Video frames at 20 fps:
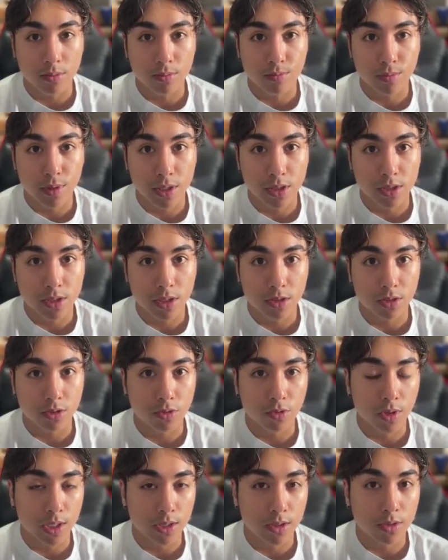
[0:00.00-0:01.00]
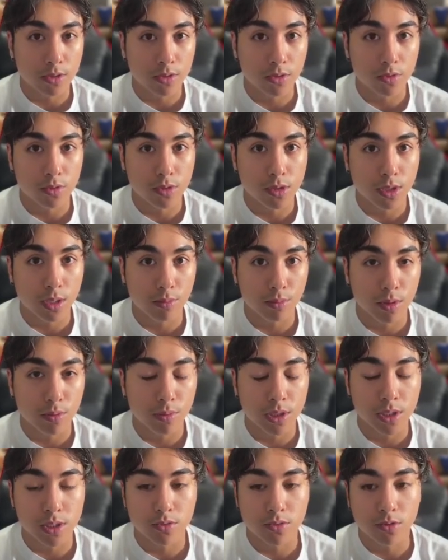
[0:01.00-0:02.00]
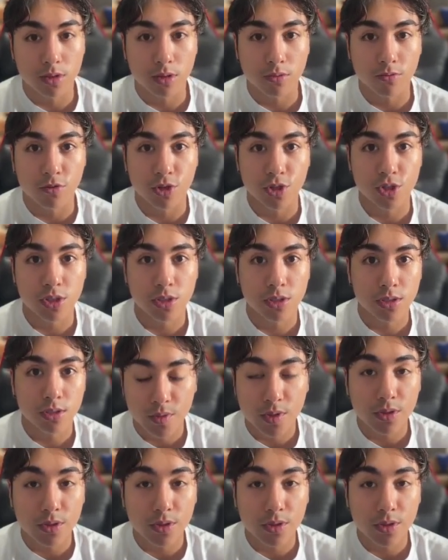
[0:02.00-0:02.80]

page that they're directed to is optimized for conversion. You